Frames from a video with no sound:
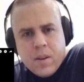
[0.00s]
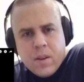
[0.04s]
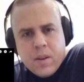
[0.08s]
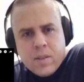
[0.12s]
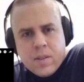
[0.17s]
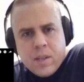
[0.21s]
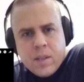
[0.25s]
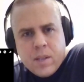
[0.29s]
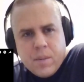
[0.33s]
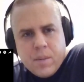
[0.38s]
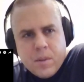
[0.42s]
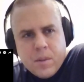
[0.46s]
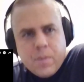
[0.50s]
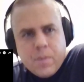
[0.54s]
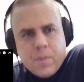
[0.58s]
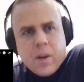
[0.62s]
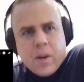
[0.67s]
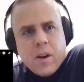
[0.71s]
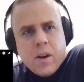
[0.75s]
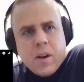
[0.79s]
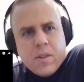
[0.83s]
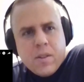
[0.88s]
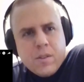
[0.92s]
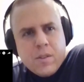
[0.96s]
See,
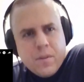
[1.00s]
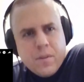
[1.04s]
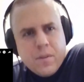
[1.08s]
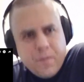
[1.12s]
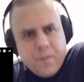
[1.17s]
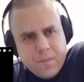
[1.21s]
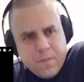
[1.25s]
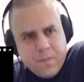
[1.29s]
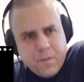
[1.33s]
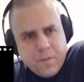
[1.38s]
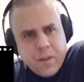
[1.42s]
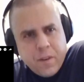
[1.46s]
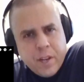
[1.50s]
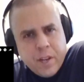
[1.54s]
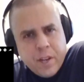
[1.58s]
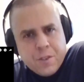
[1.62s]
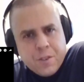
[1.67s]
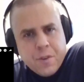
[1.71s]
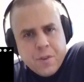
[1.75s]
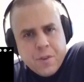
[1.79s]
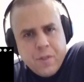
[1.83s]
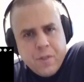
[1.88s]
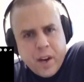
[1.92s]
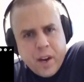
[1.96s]
because the
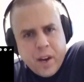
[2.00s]
Frazier fight